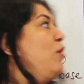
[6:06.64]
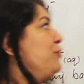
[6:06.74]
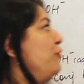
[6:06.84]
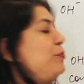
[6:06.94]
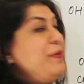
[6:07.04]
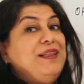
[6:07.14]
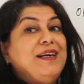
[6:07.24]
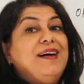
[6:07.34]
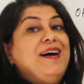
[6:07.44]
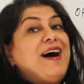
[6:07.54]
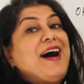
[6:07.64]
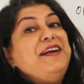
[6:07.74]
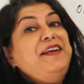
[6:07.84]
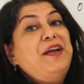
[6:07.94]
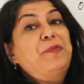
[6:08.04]
what would be the
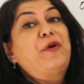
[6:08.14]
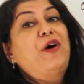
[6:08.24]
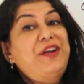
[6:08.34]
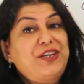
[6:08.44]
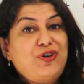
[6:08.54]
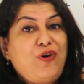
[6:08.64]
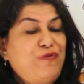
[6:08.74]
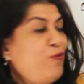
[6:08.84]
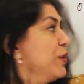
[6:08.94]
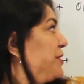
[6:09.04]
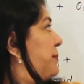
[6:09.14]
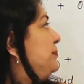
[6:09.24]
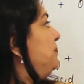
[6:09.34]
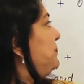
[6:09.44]
ionic product of water?